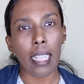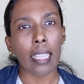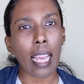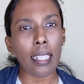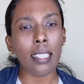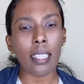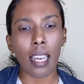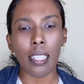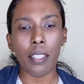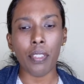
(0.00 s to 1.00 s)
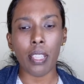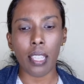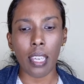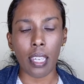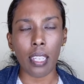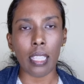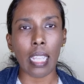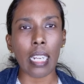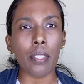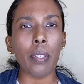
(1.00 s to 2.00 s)
That is kind of a thing
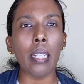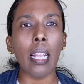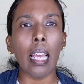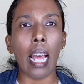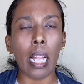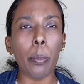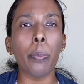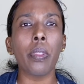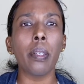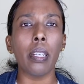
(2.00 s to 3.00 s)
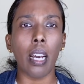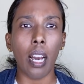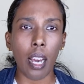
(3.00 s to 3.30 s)
that will help the